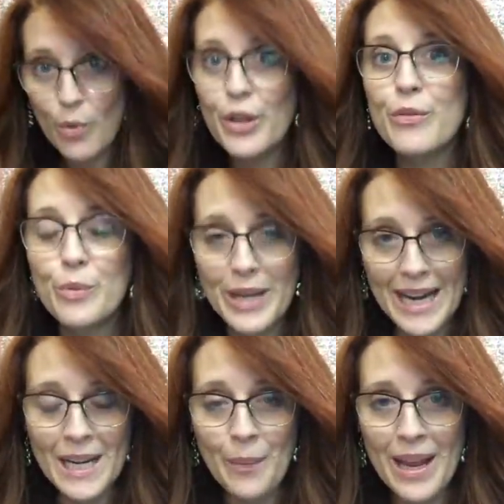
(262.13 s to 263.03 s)
going through it
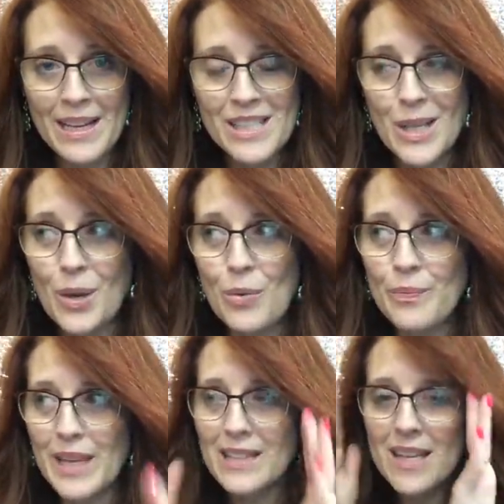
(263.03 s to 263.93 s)
anyway,
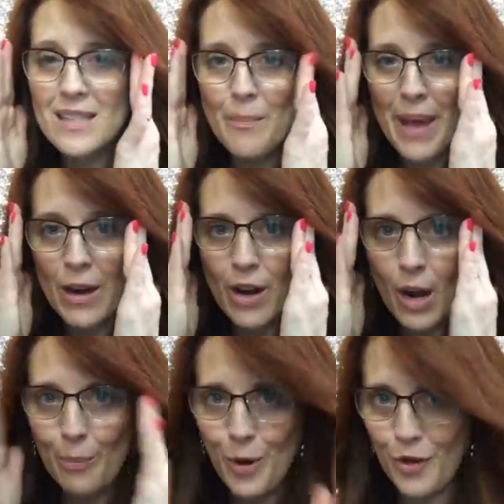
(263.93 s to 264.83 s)
so it doesn't matter
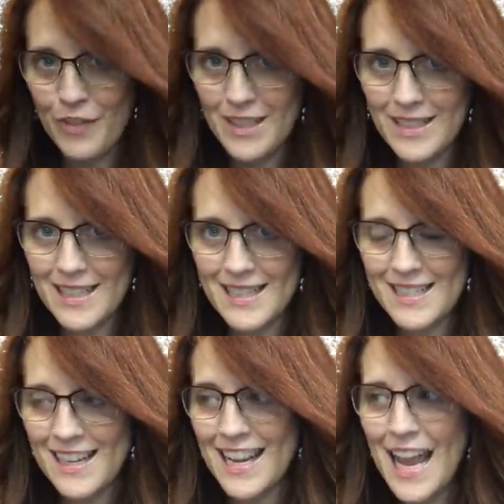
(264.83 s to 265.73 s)
how perfect it
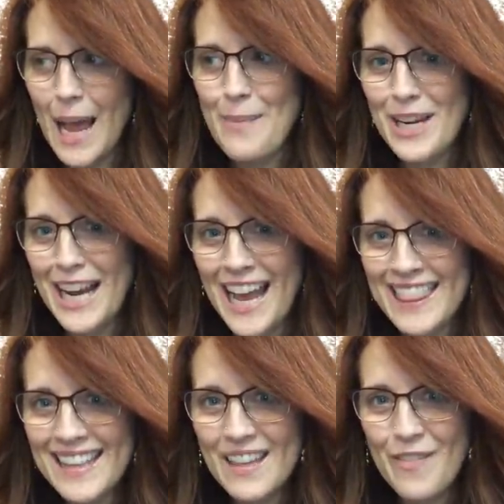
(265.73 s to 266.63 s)
is. I mean, I
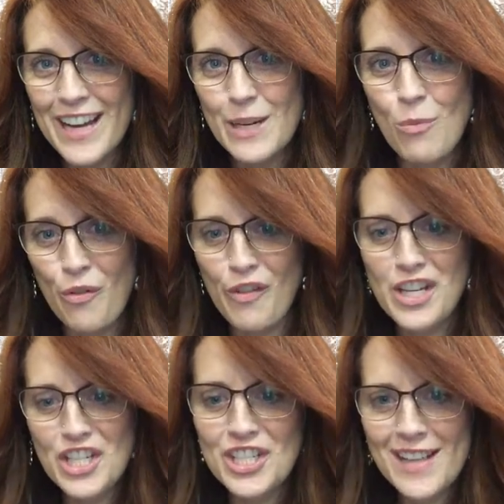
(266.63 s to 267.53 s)
think they find it more
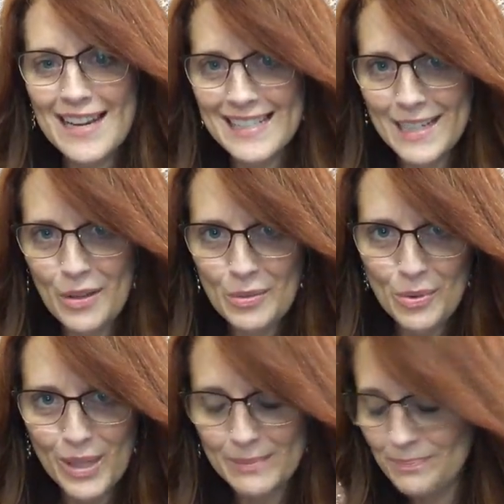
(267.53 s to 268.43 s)
fun to just kind of dig
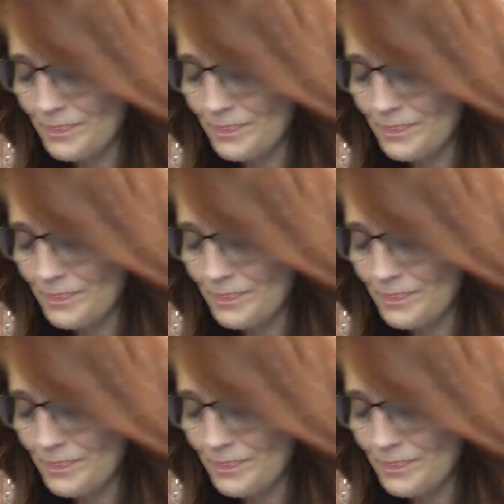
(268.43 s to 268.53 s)
through it.